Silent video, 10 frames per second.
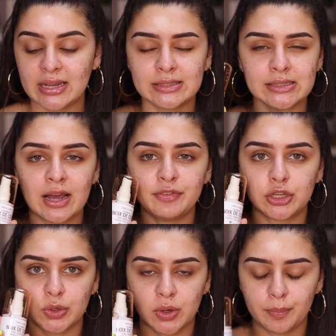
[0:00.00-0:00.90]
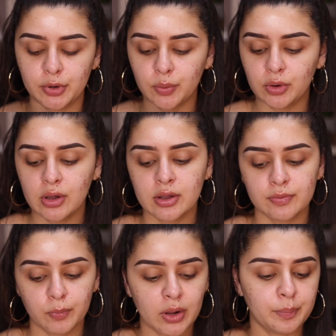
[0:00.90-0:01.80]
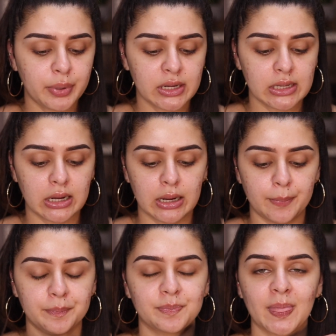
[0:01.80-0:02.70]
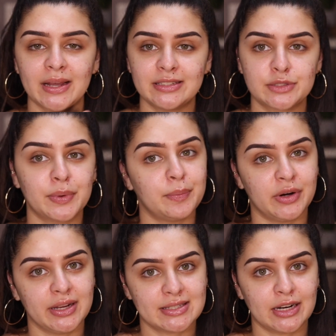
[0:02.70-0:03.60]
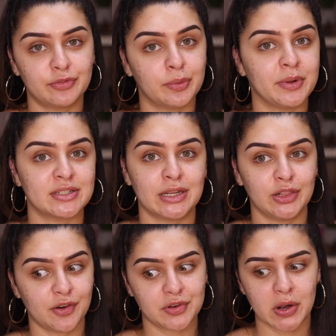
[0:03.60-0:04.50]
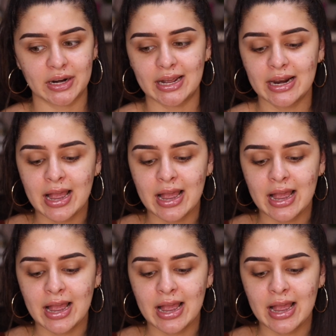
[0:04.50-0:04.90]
I did have the cucumber one, but this one I'm really excited for because I love coconut.